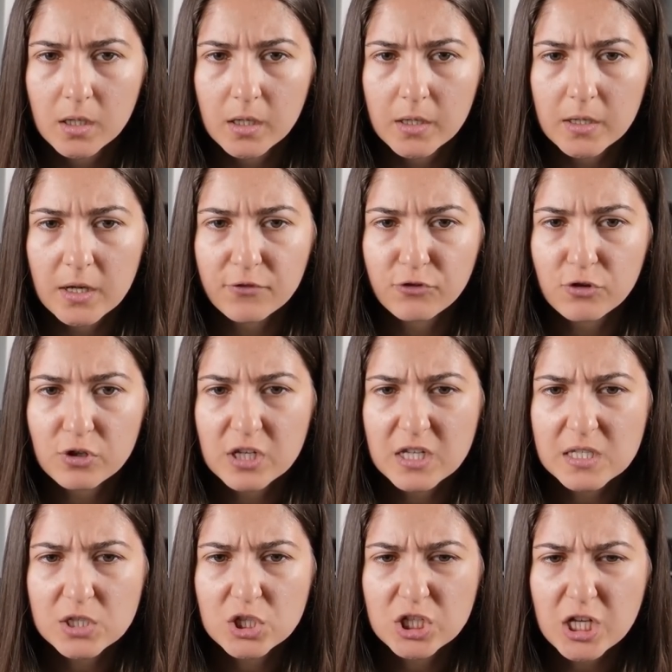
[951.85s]
And after
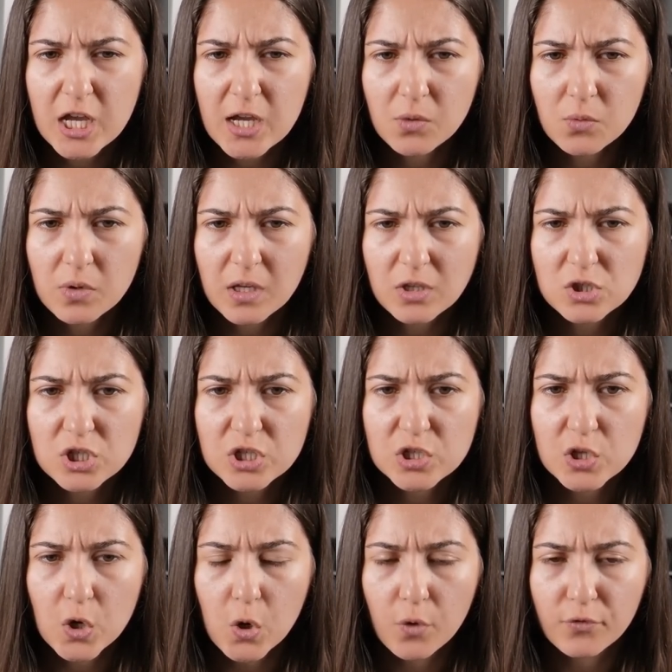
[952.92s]
this check, we can just
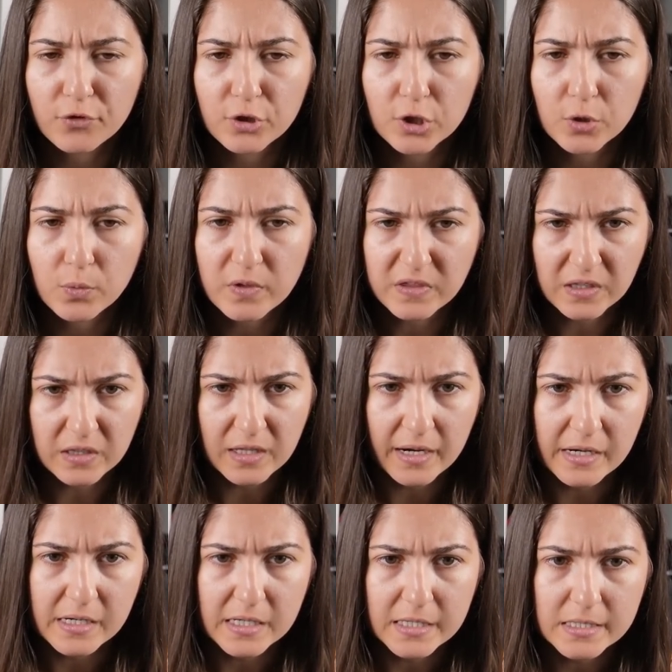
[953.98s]
cover with the
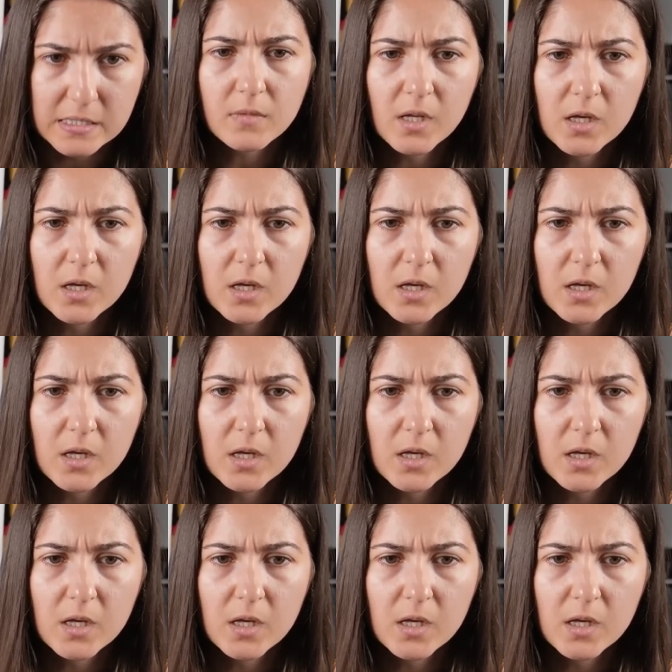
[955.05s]
knight.